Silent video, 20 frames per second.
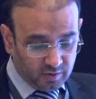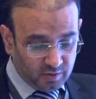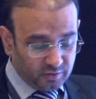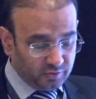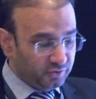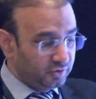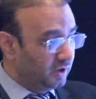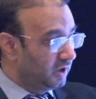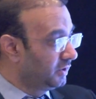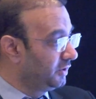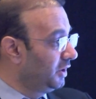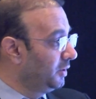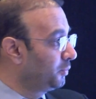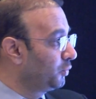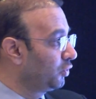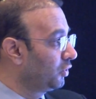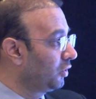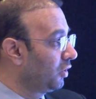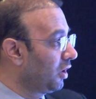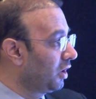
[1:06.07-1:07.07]
These are the
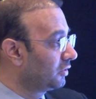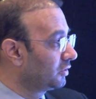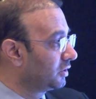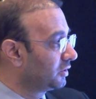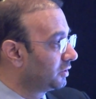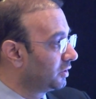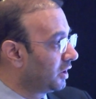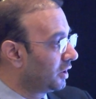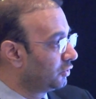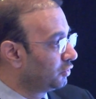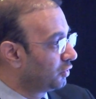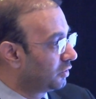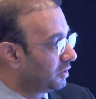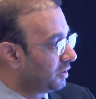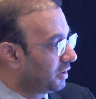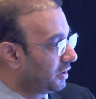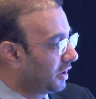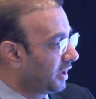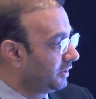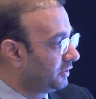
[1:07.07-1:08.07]
input logs on your
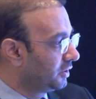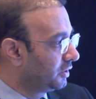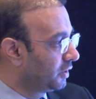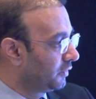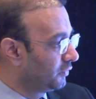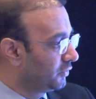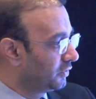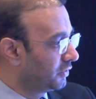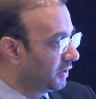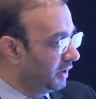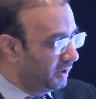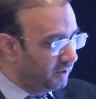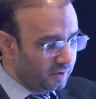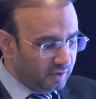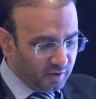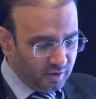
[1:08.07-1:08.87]
right side of the screen,